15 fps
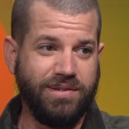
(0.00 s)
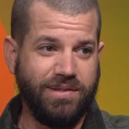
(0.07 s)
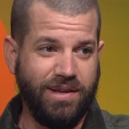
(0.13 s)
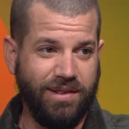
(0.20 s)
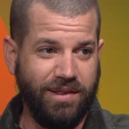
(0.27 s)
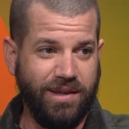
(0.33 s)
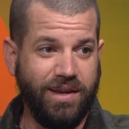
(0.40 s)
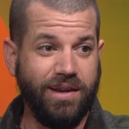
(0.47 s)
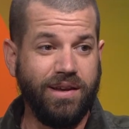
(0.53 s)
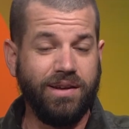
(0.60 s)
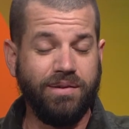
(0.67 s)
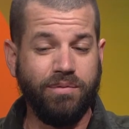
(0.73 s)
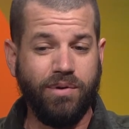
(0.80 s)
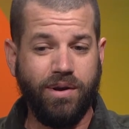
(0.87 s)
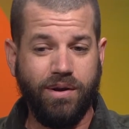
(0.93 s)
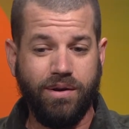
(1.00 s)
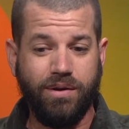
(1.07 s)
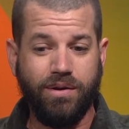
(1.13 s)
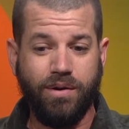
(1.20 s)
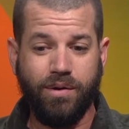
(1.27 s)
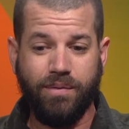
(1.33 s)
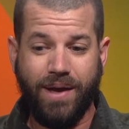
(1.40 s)
that link
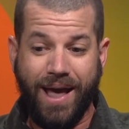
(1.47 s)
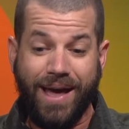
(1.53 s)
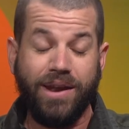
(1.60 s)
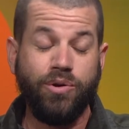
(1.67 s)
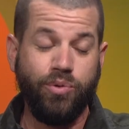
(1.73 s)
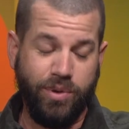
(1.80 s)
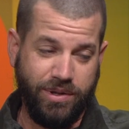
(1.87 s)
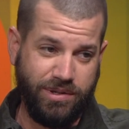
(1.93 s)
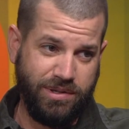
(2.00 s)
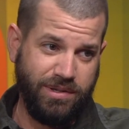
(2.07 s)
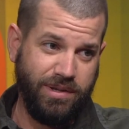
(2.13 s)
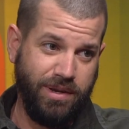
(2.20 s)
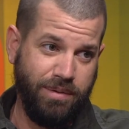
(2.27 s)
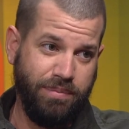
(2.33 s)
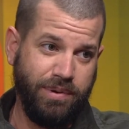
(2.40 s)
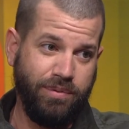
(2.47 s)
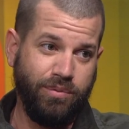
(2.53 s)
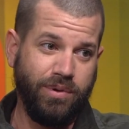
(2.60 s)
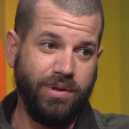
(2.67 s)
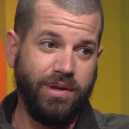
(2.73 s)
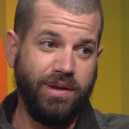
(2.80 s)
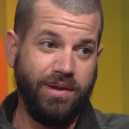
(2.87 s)
adequate sleep,
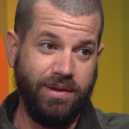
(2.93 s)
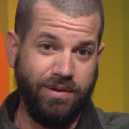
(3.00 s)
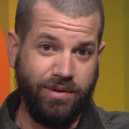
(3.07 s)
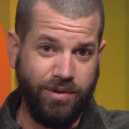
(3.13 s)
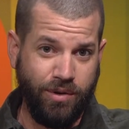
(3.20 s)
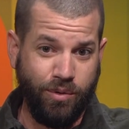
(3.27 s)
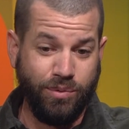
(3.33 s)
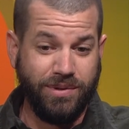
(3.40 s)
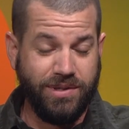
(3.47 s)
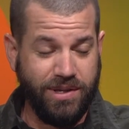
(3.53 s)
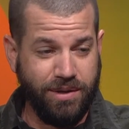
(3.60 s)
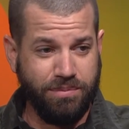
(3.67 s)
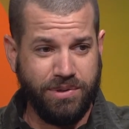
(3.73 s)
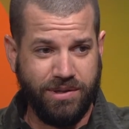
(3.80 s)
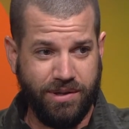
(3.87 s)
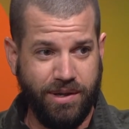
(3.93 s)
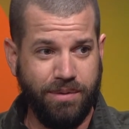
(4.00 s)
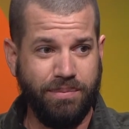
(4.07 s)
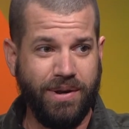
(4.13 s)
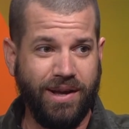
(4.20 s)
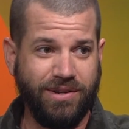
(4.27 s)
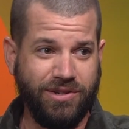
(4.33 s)
really, you know, deep
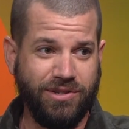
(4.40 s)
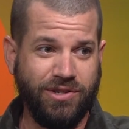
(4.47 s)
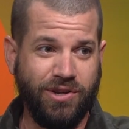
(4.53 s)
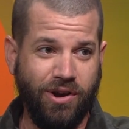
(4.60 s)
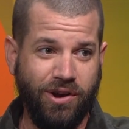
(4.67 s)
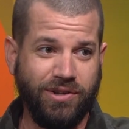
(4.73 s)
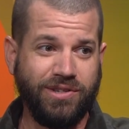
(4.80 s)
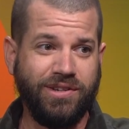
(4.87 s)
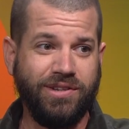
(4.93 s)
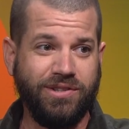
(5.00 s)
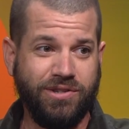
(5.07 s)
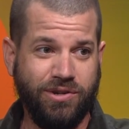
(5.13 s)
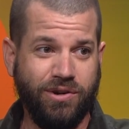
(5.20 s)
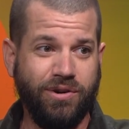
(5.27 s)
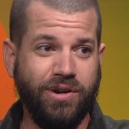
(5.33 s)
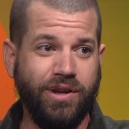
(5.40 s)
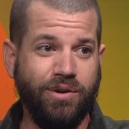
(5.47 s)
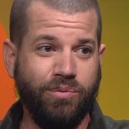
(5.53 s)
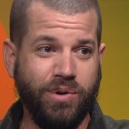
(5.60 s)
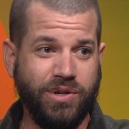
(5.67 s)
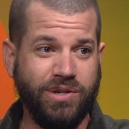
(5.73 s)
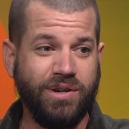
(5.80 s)
sleep, not just tossing and turning,
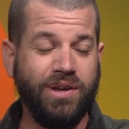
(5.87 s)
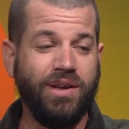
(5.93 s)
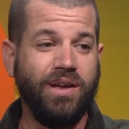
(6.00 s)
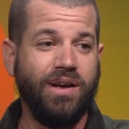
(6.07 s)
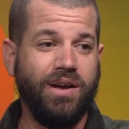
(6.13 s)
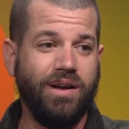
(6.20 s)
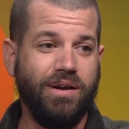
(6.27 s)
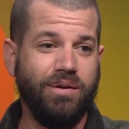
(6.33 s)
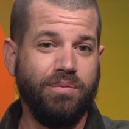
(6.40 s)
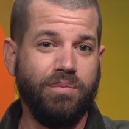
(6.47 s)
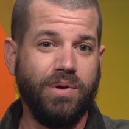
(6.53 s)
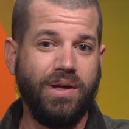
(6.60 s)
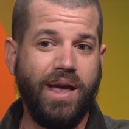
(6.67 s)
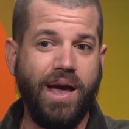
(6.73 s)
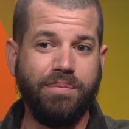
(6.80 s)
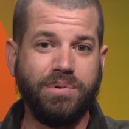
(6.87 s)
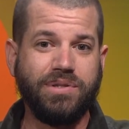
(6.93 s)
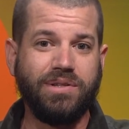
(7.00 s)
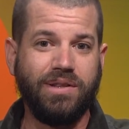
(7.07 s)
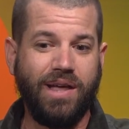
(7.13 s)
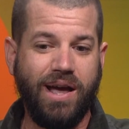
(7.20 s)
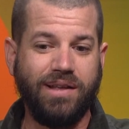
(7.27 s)
which happens
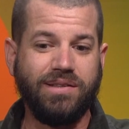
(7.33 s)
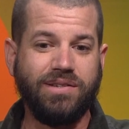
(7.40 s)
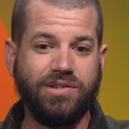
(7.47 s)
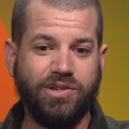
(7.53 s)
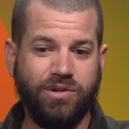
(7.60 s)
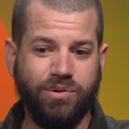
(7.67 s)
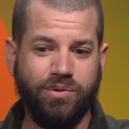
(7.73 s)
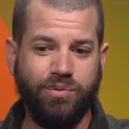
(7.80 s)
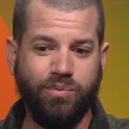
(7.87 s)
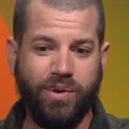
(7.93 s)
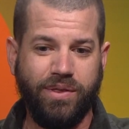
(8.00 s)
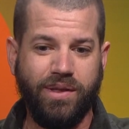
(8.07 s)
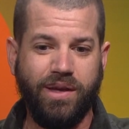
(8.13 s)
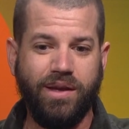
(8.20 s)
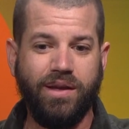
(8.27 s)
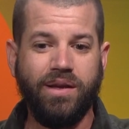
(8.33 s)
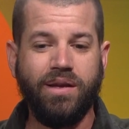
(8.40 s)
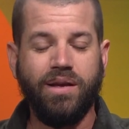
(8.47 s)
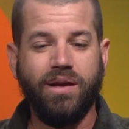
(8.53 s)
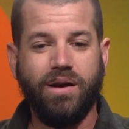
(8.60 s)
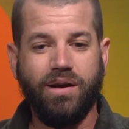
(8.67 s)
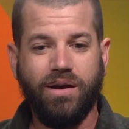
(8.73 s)
a lot to children when they
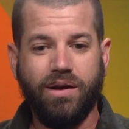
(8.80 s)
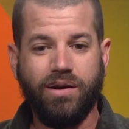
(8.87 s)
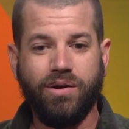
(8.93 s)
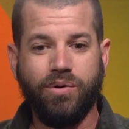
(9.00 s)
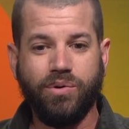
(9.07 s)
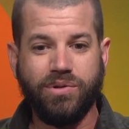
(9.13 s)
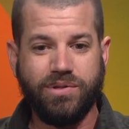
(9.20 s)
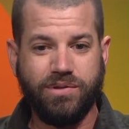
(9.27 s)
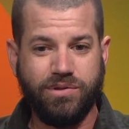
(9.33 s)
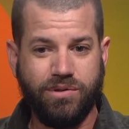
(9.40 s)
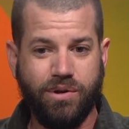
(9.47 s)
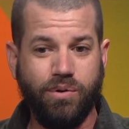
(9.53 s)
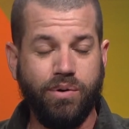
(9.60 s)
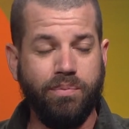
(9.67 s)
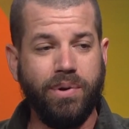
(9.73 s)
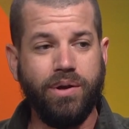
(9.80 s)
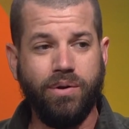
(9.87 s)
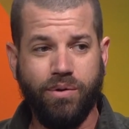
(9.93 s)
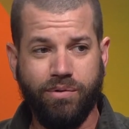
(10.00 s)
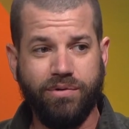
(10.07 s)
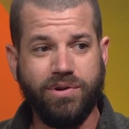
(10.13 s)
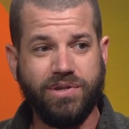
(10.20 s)
go to bed
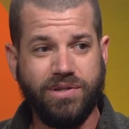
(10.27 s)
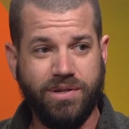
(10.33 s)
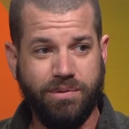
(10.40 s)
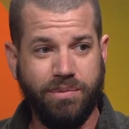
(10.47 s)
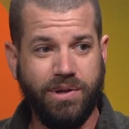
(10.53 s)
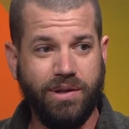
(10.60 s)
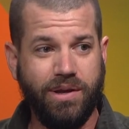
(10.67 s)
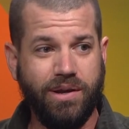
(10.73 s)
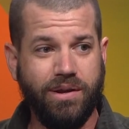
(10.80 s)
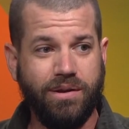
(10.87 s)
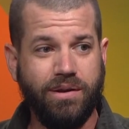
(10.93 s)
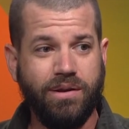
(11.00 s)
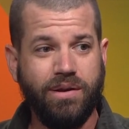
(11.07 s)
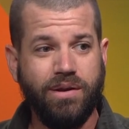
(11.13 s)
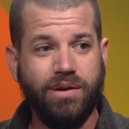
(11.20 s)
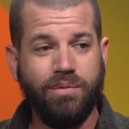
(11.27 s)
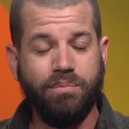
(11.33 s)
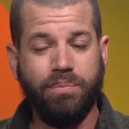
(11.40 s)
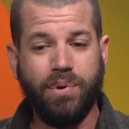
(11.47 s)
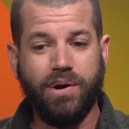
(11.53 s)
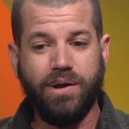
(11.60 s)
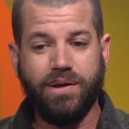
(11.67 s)
overstimulated.
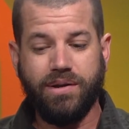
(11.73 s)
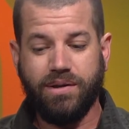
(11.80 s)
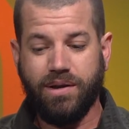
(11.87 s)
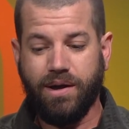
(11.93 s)
But